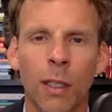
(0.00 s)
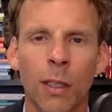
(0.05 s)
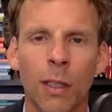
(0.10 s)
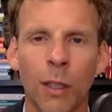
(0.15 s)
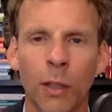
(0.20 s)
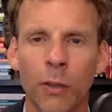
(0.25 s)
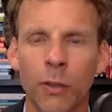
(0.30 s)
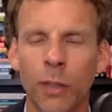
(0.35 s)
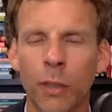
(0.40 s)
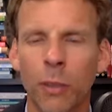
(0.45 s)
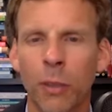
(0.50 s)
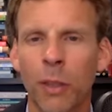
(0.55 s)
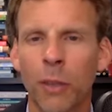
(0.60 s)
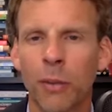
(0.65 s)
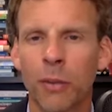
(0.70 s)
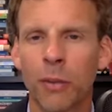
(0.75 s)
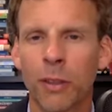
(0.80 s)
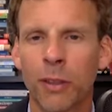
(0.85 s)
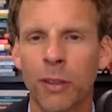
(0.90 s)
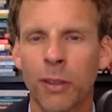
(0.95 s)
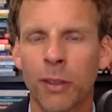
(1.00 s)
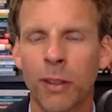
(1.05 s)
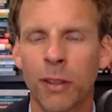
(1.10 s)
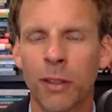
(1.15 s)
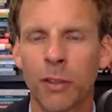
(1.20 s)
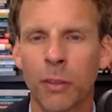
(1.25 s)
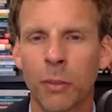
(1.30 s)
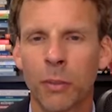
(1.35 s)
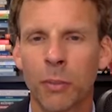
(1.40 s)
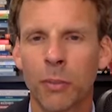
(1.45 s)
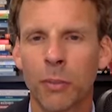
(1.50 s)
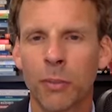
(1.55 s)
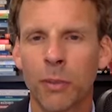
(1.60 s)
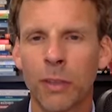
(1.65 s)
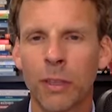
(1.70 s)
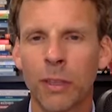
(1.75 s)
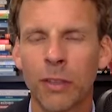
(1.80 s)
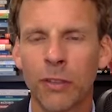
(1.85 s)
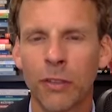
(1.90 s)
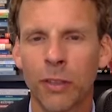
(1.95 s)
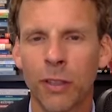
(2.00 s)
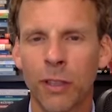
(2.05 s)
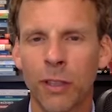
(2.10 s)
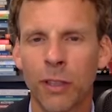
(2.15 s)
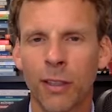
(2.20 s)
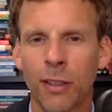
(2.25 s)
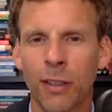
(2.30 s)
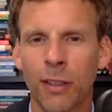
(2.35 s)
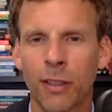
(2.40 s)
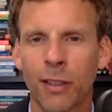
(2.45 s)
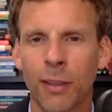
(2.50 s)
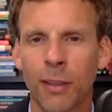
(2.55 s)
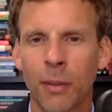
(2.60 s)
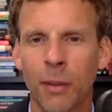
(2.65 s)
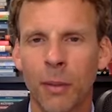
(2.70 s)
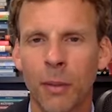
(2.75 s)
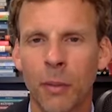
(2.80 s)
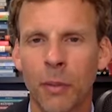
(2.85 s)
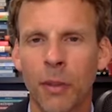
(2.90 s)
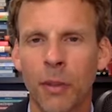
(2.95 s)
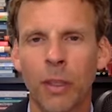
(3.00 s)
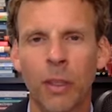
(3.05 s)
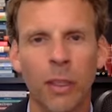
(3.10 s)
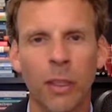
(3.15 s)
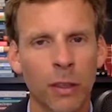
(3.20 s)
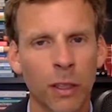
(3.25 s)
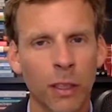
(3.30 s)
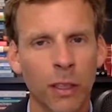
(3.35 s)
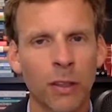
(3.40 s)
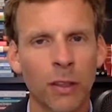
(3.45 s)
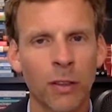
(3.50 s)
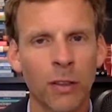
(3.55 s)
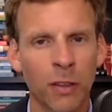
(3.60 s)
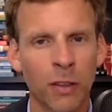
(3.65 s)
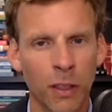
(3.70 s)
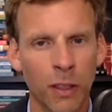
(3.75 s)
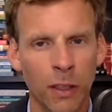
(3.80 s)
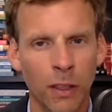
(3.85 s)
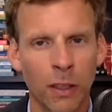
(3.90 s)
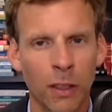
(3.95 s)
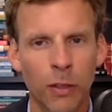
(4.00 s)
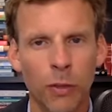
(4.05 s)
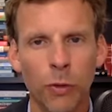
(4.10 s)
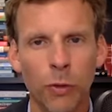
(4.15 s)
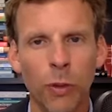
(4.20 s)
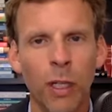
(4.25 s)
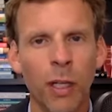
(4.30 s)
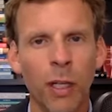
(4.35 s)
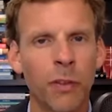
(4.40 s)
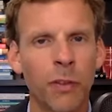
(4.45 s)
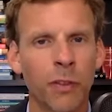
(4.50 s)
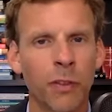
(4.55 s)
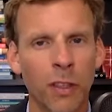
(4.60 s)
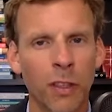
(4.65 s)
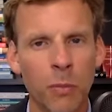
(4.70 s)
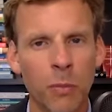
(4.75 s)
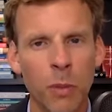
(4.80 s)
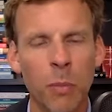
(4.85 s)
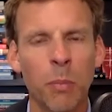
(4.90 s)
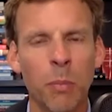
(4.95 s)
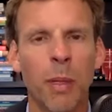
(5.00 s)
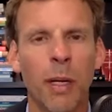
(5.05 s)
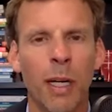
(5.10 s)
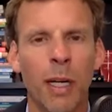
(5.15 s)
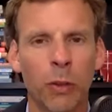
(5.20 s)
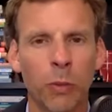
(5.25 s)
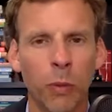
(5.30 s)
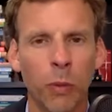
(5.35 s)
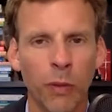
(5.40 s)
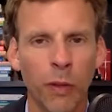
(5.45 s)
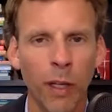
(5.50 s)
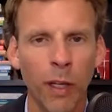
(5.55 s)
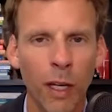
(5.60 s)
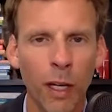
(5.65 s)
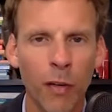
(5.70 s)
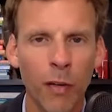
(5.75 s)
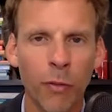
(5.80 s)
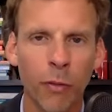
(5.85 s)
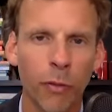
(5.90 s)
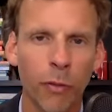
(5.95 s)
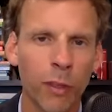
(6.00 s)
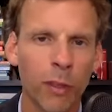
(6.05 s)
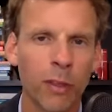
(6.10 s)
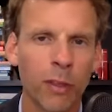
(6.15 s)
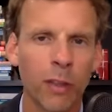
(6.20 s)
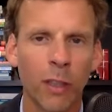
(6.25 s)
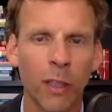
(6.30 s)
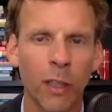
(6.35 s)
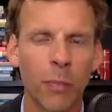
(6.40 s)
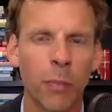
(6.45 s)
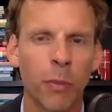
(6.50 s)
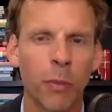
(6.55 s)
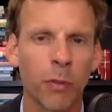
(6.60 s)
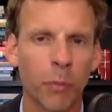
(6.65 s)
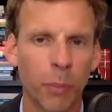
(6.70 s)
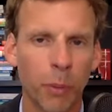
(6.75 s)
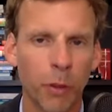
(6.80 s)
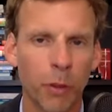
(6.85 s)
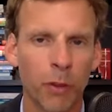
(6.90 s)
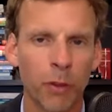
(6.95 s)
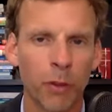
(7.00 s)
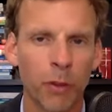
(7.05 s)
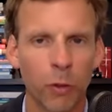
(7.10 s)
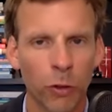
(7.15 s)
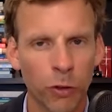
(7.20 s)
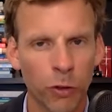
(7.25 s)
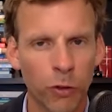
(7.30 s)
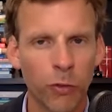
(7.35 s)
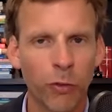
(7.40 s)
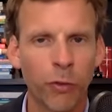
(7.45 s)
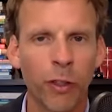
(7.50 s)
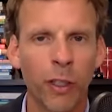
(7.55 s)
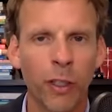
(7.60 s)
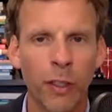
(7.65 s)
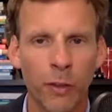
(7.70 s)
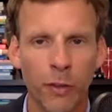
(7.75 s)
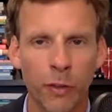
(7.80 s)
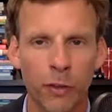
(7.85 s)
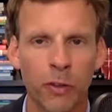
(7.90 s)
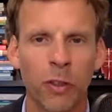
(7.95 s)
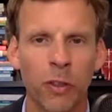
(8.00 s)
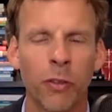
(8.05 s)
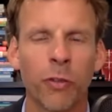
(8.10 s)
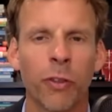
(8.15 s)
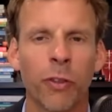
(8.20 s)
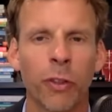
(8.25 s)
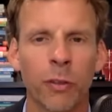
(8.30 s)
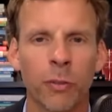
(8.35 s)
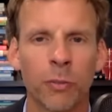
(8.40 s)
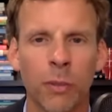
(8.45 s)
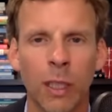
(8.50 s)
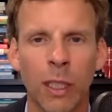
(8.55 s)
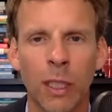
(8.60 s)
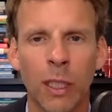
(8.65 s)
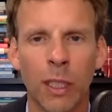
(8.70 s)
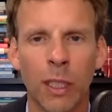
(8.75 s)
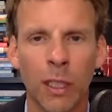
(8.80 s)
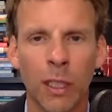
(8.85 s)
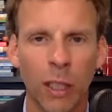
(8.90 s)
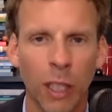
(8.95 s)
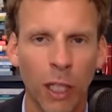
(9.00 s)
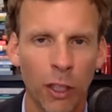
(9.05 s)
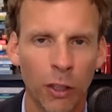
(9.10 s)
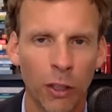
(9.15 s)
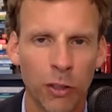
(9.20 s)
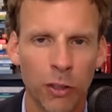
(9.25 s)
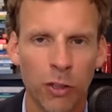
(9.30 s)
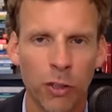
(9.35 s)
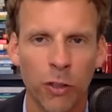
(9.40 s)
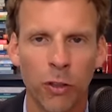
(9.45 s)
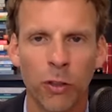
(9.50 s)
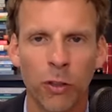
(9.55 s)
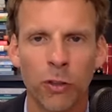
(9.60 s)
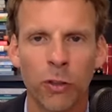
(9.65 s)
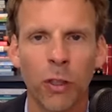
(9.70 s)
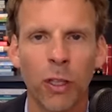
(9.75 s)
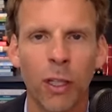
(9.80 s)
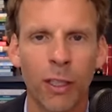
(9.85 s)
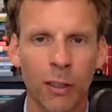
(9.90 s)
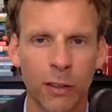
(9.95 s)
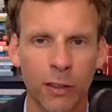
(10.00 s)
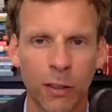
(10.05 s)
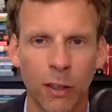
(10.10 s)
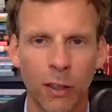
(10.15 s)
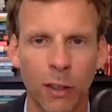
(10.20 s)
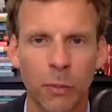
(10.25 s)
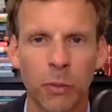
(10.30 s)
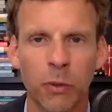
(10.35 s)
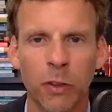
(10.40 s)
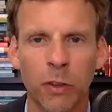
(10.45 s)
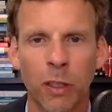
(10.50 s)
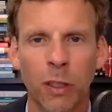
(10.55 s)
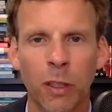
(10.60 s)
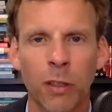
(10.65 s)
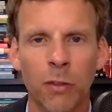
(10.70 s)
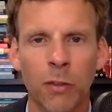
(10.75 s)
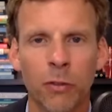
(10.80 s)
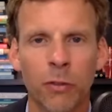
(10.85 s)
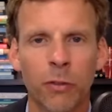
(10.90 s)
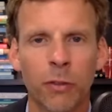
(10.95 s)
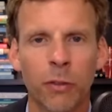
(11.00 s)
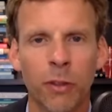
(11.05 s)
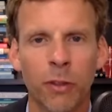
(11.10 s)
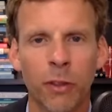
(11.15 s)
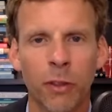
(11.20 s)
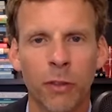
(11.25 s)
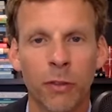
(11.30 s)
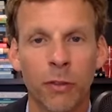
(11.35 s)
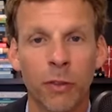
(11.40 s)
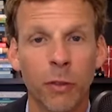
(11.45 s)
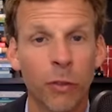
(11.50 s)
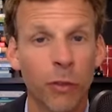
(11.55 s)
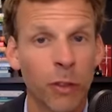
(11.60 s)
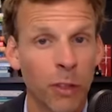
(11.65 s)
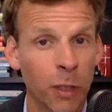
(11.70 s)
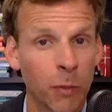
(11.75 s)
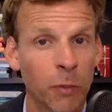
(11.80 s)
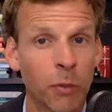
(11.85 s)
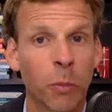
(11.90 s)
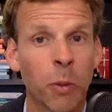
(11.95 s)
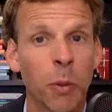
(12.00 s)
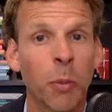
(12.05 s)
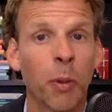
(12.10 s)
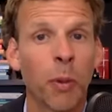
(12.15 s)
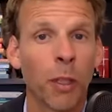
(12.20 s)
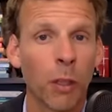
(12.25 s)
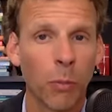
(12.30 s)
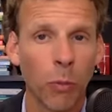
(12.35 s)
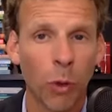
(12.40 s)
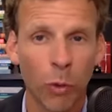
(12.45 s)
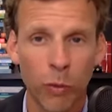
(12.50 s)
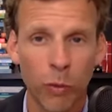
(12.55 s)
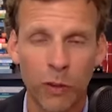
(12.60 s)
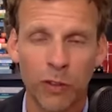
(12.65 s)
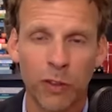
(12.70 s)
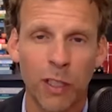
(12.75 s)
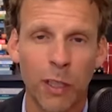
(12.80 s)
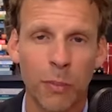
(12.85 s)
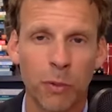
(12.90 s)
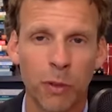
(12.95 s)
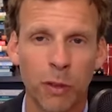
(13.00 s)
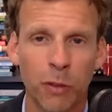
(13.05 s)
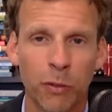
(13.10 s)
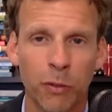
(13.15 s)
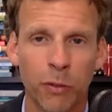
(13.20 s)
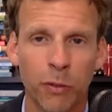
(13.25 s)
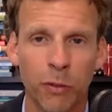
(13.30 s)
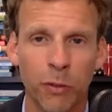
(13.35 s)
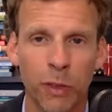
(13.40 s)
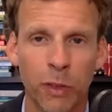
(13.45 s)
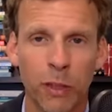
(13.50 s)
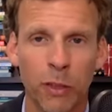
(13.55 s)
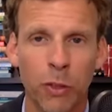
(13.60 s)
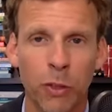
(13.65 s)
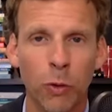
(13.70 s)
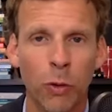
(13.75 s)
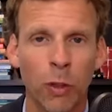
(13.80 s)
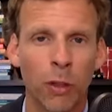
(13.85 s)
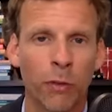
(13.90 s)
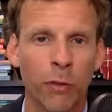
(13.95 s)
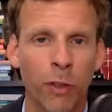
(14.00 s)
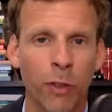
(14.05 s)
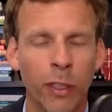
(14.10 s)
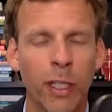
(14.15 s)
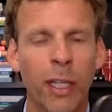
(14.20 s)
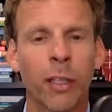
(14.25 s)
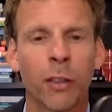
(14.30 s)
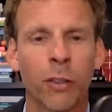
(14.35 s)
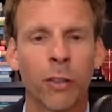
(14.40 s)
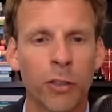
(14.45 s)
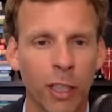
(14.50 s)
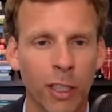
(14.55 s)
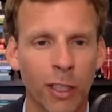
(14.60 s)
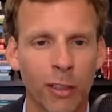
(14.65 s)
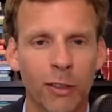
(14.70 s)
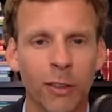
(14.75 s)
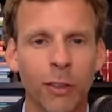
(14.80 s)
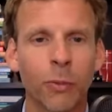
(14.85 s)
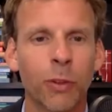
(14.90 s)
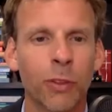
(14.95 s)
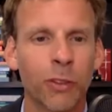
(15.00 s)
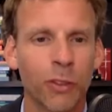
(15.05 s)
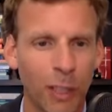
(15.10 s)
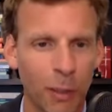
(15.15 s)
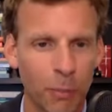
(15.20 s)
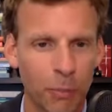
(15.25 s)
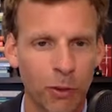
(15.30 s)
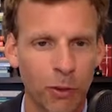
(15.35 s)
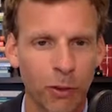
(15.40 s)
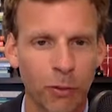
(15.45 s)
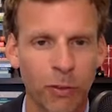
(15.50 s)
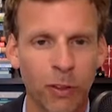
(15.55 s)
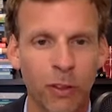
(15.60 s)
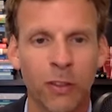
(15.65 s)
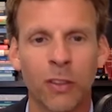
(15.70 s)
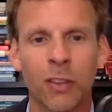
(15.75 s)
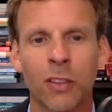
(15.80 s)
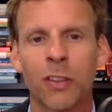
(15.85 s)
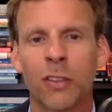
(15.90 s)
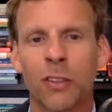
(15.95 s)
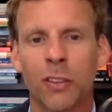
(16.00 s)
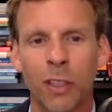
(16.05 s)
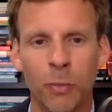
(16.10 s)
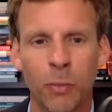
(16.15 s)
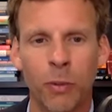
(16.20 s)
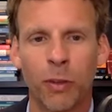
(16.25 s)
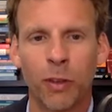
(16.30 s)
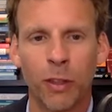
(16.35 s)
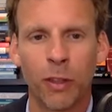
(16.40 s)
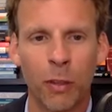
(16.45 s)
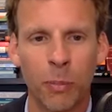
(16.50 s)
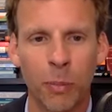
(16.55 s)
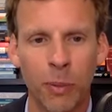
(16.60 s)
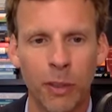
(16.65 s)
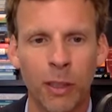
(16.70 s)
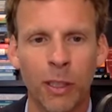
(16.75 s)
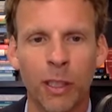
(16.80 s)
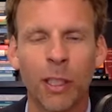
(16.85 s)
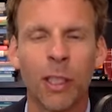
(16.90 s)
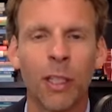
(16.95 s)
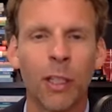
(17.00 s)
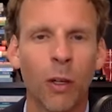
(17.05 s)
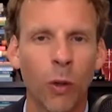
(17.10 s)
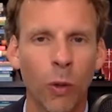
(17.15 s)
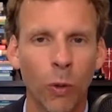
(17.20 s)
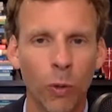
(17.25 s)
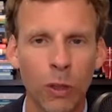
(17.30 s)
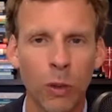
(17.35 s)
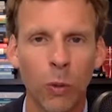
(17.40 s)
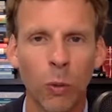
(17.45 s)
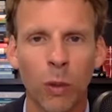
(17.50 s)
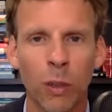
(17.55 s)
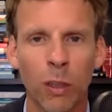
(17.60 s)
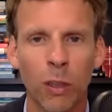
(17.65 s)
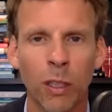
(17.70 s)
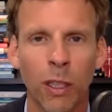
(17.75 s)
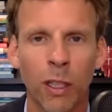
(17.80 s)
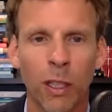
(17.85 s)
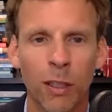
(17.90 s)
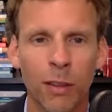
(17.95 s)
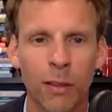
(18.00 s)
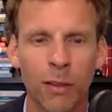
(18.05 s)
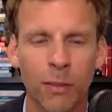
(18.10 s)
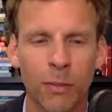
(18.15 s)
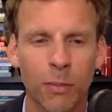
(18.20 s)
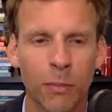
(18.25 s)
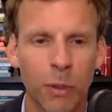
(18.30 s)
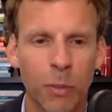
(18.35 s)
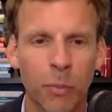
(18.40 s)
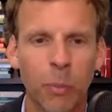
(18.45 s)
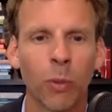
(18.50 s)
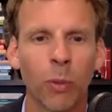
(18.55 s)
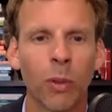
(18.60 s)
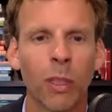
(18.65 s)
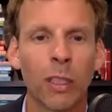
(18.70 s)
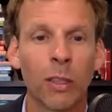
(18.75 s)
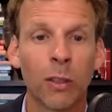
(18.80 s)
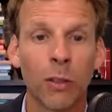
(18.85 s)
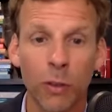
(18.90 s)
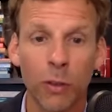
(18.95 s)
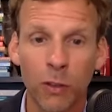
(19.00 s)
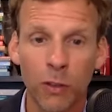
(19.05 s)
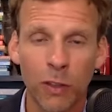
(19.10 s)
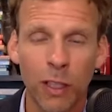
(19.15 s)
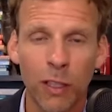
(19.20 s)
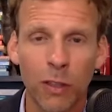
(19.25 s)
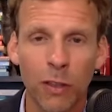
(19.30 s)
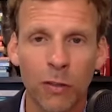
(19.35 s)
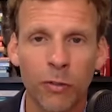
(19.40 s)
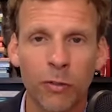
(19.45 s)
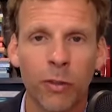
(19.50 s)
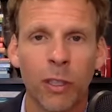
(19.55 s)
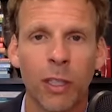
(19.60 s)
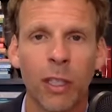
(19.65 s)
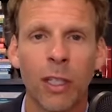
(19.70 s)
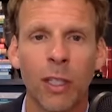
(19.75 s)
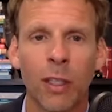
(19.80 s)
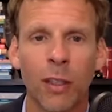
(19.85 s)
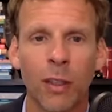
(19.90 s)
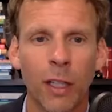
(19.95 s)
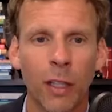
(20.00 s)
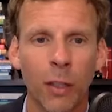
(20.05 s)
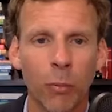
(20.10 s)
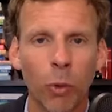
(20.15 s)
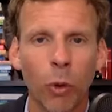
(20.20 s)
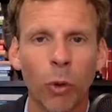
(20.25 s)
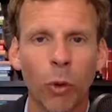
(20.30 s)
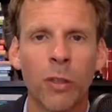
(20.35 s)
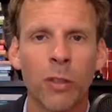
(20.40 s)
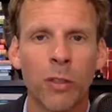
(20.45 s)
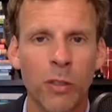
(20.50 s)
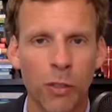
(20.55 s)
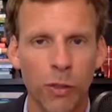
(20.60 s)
Debora, as I'm listening, I'm thinking, like, do you have the same impact with every type of person, or do you find that there's different caricatures or archetypes of different types of people that are more receptive. Like you are very energetically receptive. Does this type of therapy only work on people like yourself that are more in